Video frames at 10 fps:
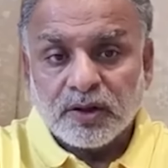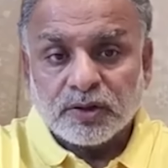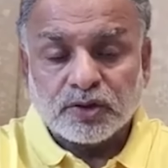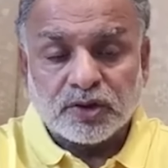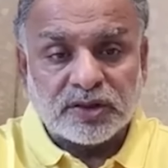
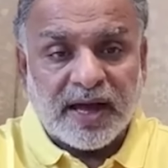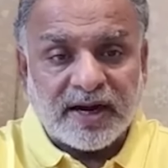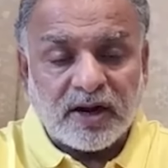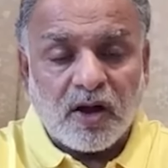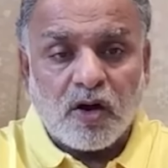So
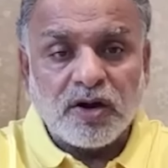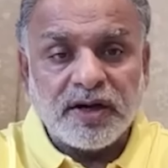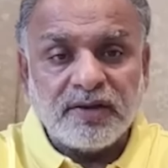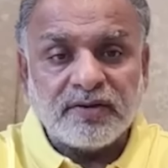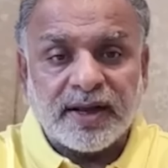that
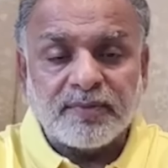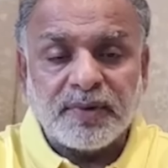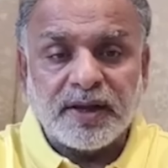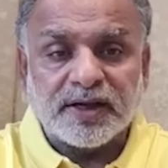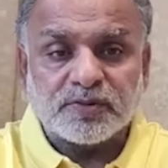only can
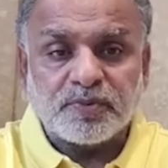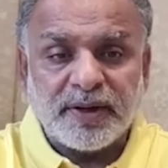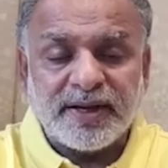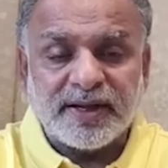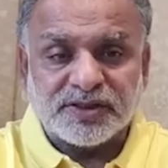be
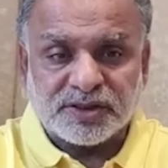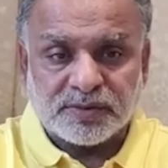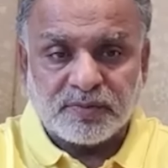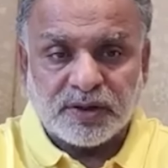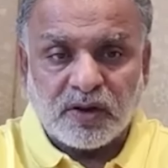
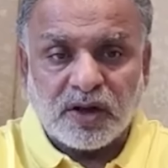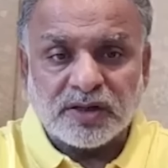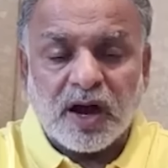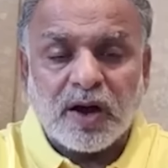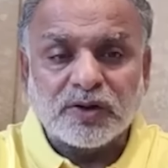experienced, because
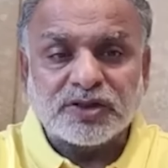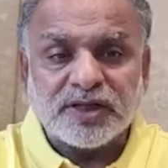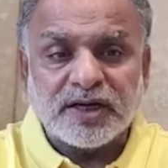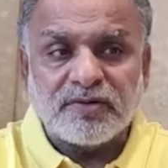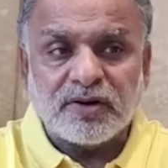
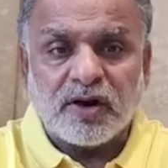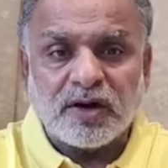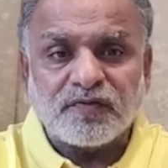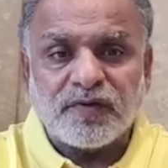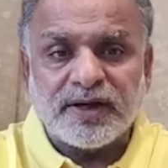outside you will
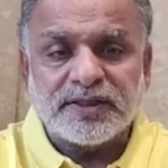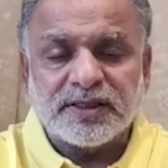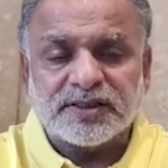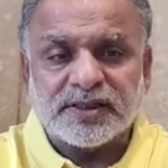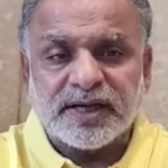not find
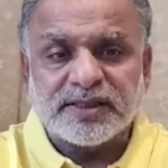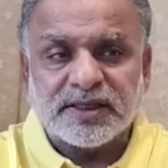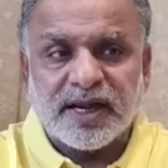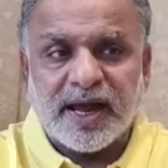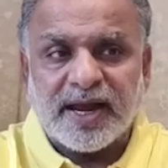this sense
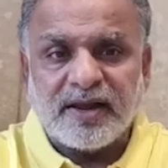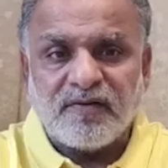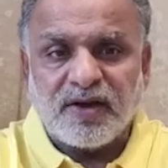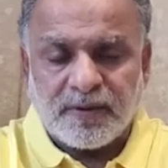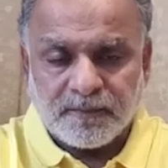in any
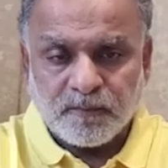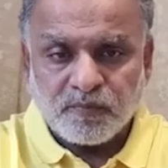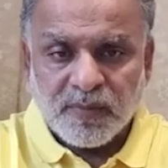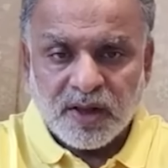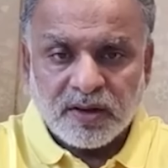way,
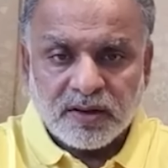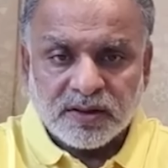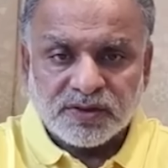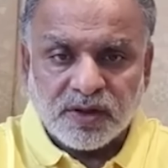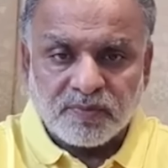
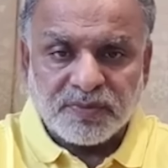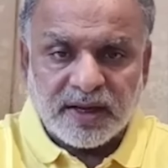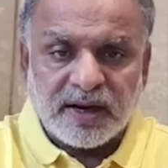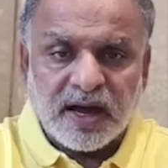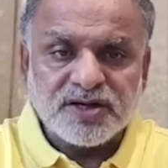something
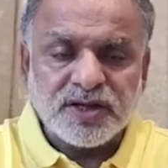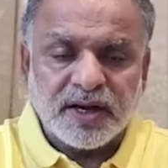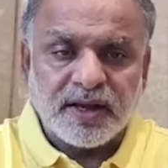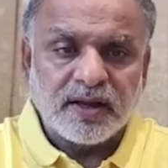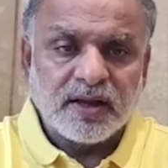
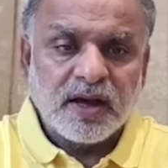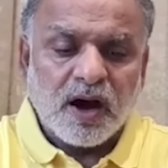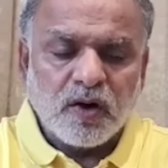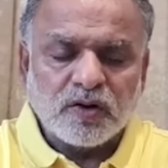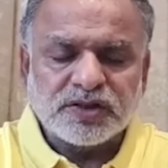luxury.
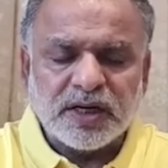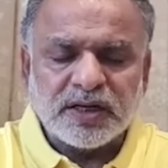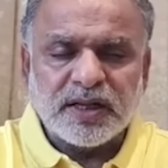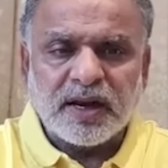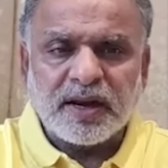
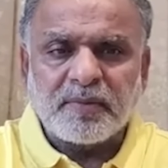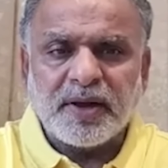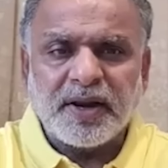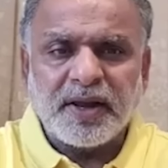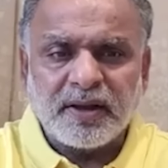Outside they are
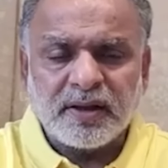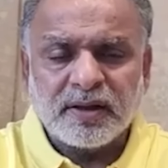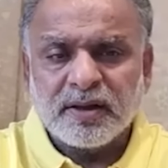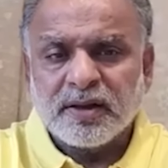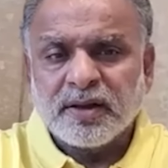remaining
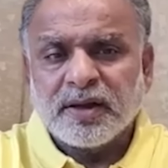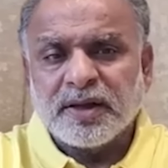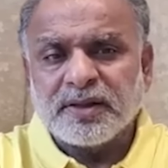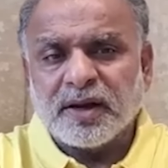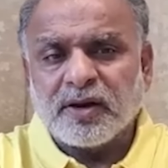
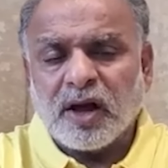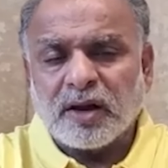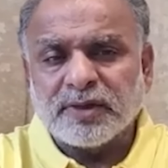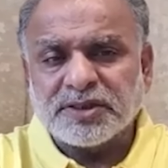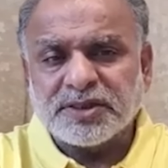in the
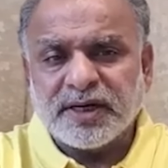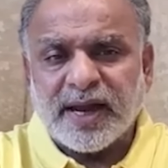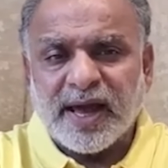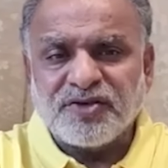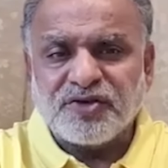normal state
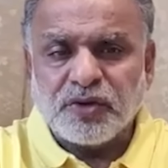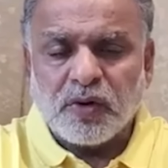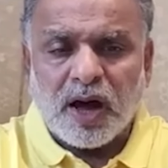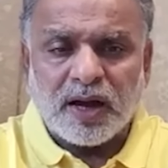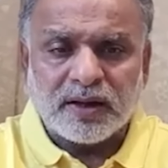as you
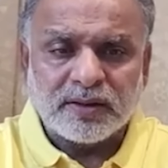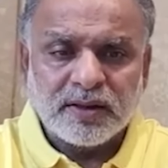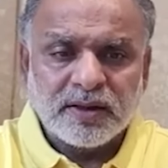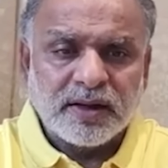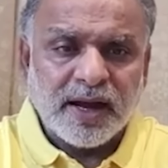are,
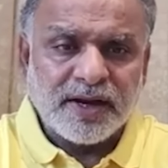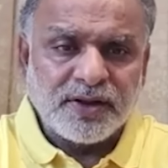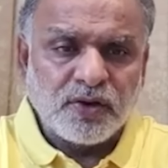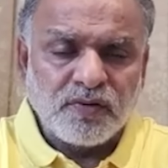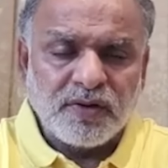and
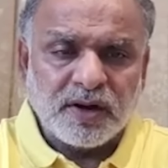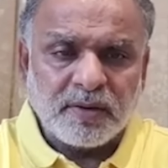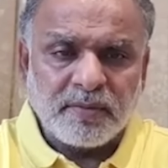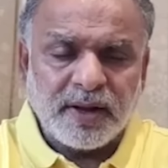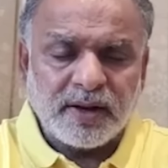you will
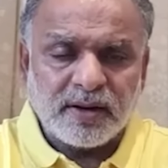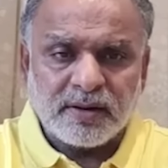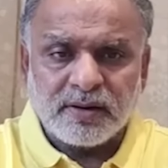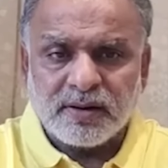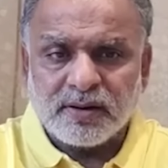remain
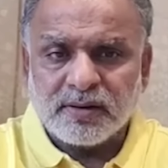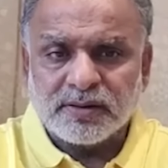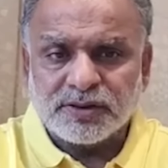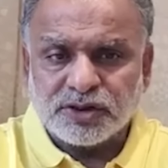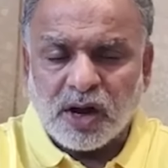
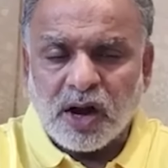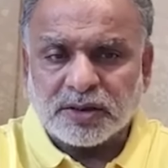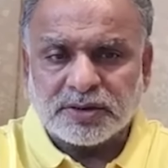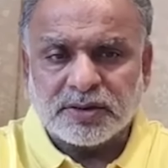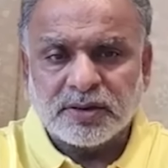
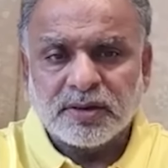shocked